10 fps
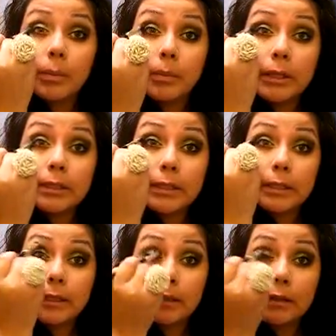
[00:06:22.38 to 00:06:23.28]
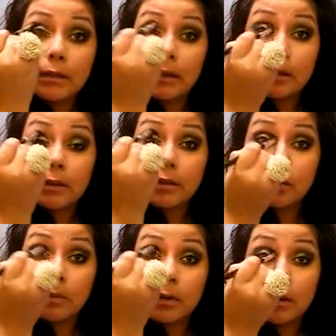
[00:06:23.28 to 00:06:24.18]
blend it in. Like, you
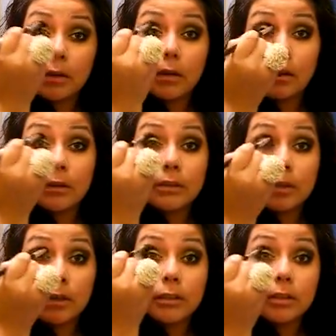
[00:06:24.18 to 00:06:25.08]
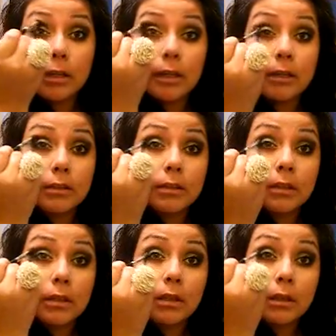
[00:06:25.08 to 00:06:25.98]
don't want all these harsh lines.
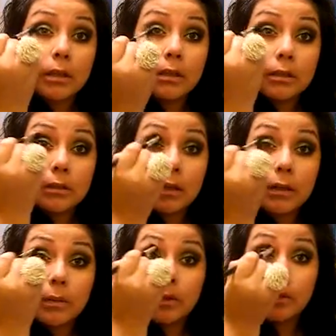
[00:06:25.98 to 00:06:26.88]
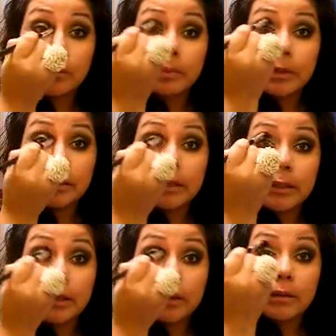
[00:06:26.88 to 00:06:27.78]
Just kind of want to blend it
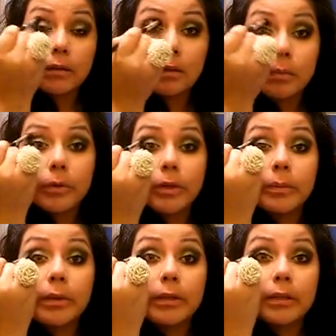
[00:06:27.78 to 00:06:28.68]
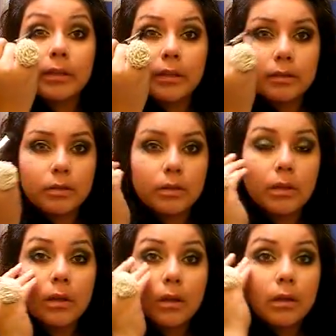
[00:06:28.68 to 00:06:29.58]
in. The more you blend it, this
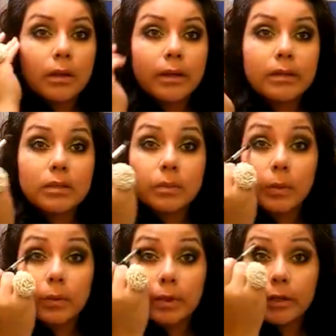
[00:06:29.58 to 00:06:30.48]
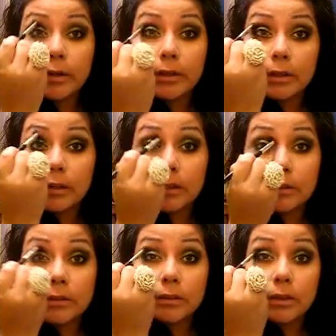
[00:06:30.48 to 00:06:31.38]
kind of smokier it
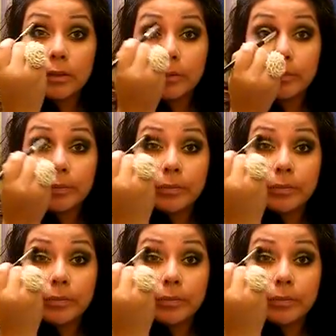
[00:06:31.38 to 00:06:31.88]
looks. So